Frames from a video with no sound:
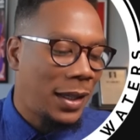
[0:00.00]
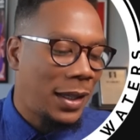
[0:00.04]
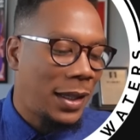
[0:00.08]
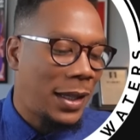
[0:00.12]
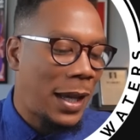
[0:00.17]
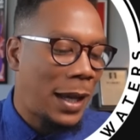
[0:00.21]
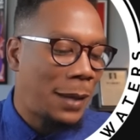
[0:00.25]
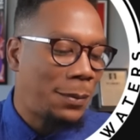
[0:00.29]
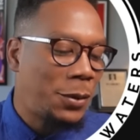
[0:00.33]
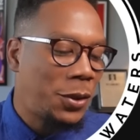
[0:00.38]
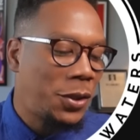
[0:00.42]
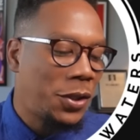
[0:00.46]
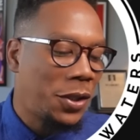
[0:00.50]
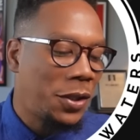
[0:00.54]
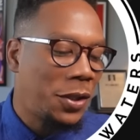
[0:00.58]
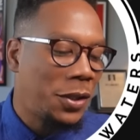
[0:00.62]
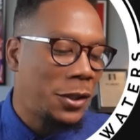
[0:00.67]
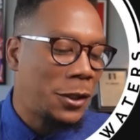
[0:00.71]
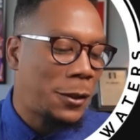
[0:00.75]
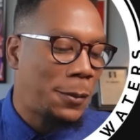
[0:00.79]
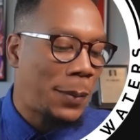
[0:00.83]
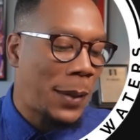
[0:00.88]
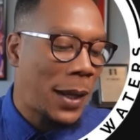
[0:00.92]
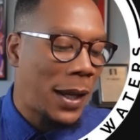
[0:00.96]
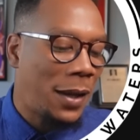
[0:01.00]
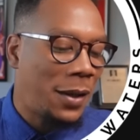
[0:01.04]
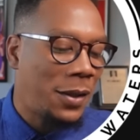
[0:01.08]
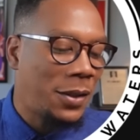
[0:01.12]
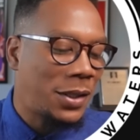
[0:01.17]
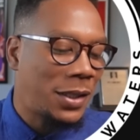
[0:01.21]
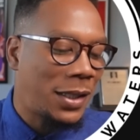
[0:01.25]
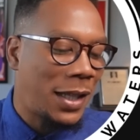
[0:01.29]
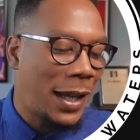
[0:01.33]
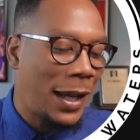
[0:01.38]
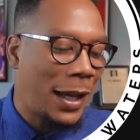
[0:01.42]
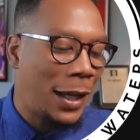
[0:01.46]
Kepcher's
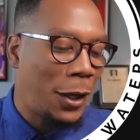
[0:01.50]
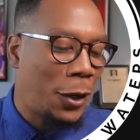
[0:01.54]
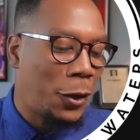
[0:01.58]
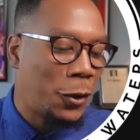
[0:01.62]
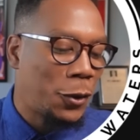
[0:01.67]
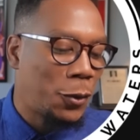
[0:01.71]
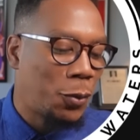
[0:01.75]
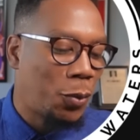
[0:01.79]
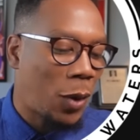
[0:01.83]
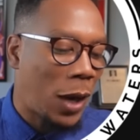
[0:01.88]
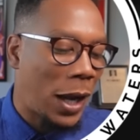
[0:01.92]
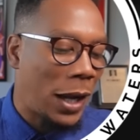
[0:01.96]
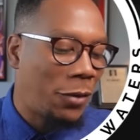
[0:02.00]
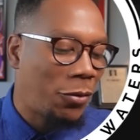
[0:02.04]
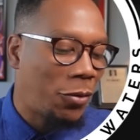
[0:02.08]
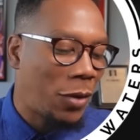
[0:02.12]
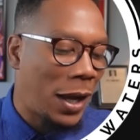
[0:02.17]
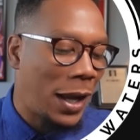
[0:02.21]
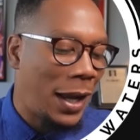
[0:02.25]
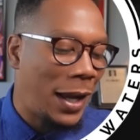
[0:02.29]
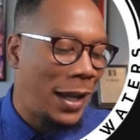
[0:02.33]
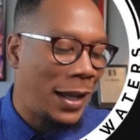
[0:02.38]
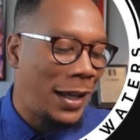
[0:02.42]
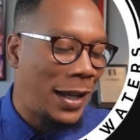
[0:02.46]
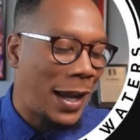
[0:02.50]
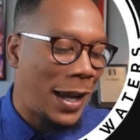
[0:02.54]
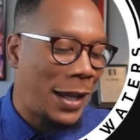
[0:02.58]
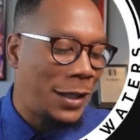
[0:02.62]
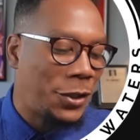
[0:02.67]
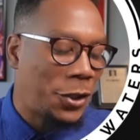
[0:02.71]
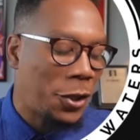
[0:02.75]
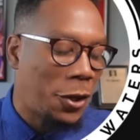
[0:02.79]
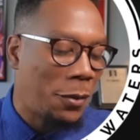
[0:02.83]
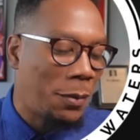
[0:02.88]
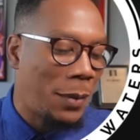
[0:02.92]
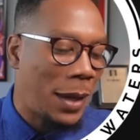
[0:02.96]
pale skin goes bright red. I
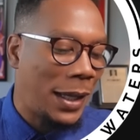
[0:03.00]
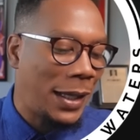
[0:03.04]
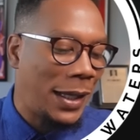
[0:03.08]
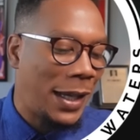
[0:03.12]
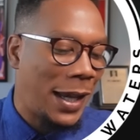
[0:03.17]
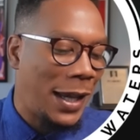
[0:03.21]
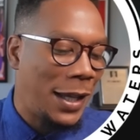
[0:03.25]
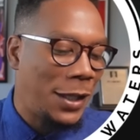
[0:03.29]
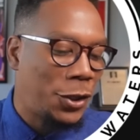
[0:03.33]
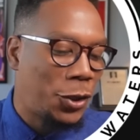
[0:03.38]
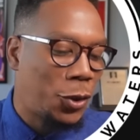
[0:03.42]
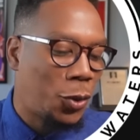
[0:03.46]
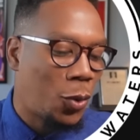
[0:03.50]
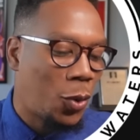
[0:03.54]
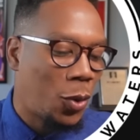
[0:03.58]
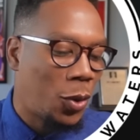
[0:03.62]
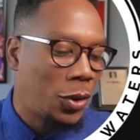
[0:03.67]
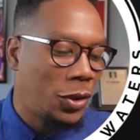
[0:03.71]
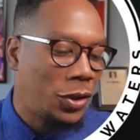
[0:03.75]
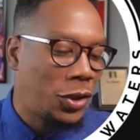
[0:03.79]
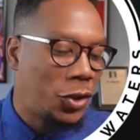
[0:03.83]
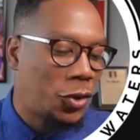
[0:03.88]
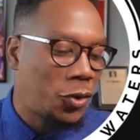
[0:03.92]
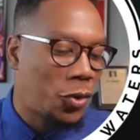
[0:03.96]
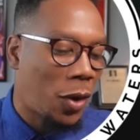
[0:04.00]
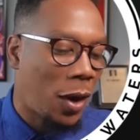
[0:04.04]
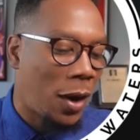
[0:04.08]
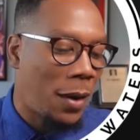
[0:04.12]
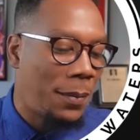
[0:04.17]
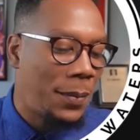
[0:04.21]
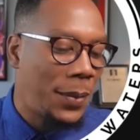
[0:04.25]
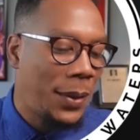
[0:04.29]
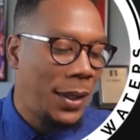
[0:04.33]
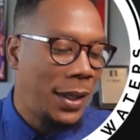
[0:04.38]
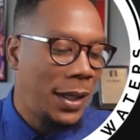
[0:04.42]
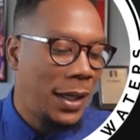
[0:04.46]
turn my gaze towards
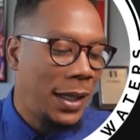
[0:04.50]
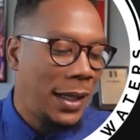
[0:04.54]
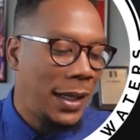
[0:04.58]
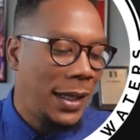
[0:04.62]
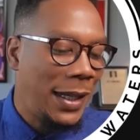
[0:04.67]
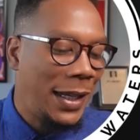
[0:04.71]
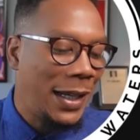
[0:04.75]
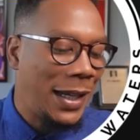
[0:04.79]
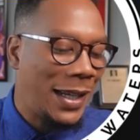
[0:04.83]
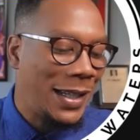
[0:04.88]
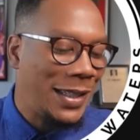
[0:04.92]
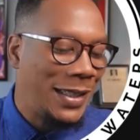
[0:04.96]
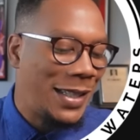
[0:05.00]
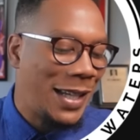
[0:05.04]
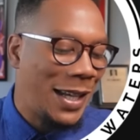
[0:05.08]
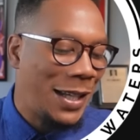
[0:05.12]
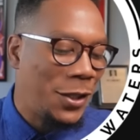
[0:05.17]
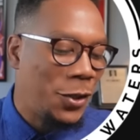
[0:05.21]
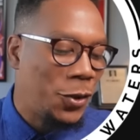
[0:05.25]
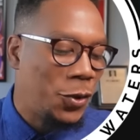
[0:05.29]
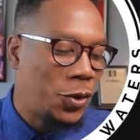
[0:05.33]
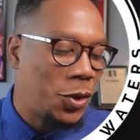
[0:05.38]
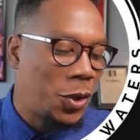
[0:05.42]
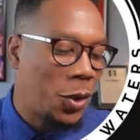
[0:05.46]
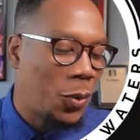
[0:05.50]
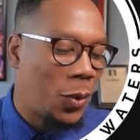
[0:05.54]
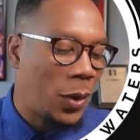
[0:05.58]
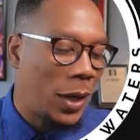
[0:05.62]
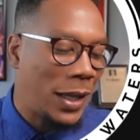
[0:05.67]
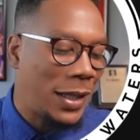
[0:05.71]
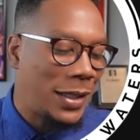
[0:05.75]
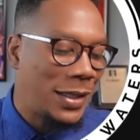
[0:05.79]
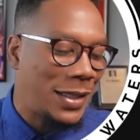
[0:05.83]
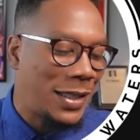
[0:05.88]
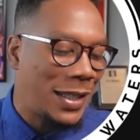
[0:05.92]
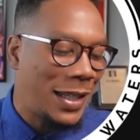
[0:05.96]
Trump. He continues to
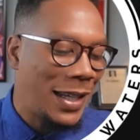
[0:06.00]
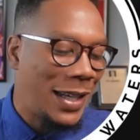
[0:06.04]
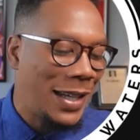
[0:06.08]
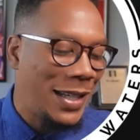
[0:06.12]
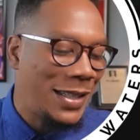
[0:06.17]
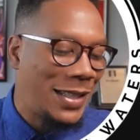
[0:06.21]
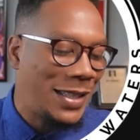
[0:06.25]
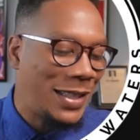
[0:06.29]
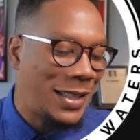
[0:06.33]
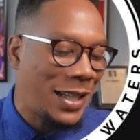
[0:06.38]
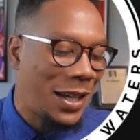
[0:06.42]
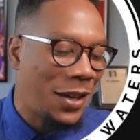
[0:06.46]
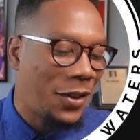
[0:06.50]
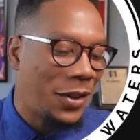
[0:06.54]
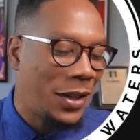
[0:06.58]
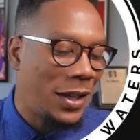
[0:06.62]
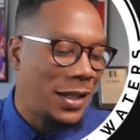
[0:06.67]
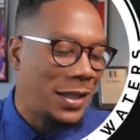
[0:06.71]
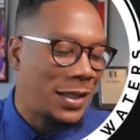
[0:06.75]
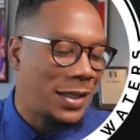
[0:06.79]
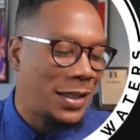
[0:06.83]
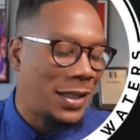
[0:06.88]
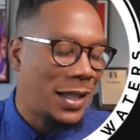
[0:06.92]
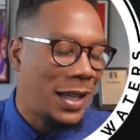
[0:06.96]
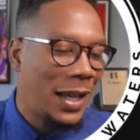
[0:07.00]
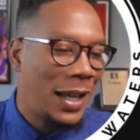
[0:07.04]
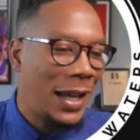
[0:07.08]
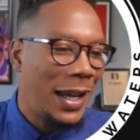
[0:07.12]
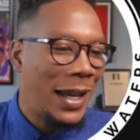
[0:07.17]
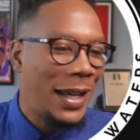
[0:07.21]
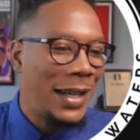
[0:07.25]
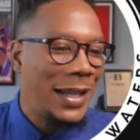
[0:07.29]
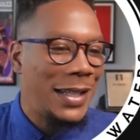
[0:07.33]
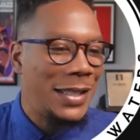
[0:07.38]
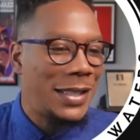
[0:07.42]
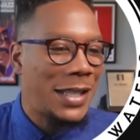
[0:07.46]
wince. He's serious
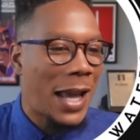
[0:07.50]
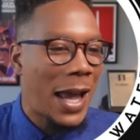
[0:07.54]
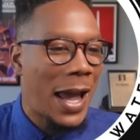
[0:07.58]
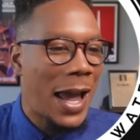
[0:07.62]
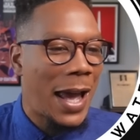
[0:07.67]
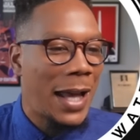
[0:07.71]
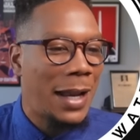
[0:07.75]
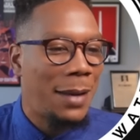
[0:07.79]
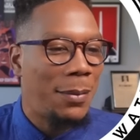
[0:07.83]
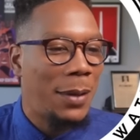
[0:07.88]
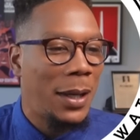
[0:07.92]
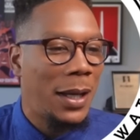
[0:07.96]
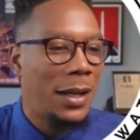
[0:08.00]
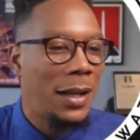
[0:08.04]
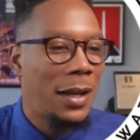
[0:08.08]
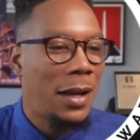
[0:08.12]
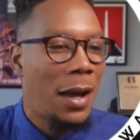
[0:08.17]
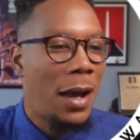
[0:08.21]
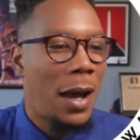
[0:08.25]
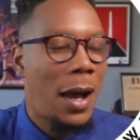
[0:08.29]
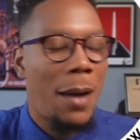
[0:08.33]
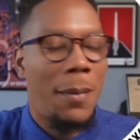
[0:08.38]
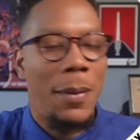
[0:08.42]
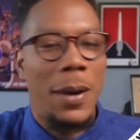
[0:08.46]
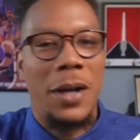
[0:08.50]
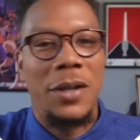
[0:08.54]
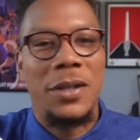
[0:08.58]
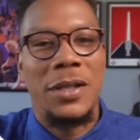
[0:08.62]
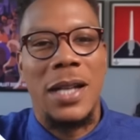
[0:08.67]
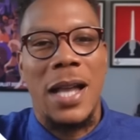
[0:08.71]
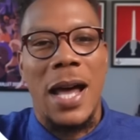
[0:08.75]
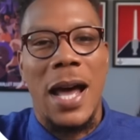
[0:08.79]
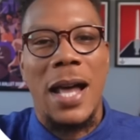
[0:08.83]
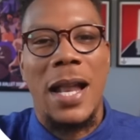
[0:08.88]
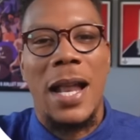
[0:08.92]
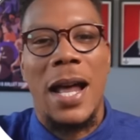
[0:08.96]
and he's adamant about
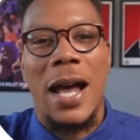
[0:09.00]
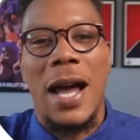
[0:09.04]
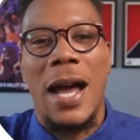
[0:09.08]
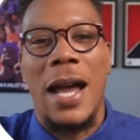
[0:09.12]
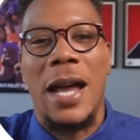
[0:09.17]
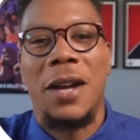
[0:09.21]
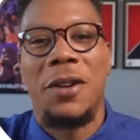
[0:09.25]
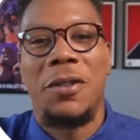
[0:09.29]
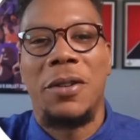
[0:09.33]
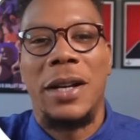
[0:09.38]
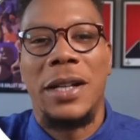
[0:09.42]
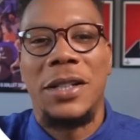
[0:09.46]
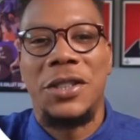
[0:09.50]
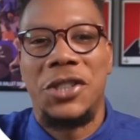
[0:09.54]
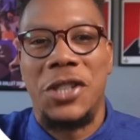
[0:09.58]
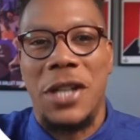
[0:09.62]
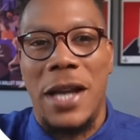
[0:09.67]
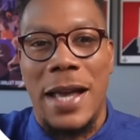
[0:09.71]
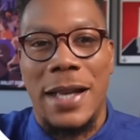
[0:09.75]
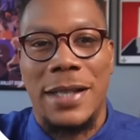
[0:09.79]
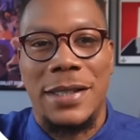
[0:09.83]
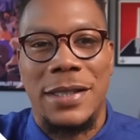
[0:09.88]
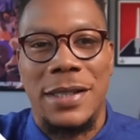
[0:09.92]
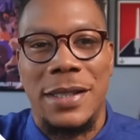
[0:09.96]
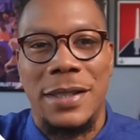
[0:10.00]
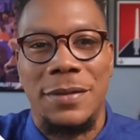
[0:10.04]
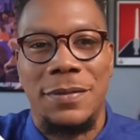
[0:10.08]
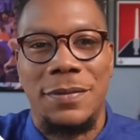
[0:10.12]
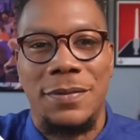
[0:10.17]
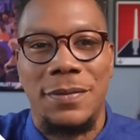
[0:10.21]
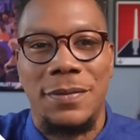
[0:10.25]
not hiring Jackson.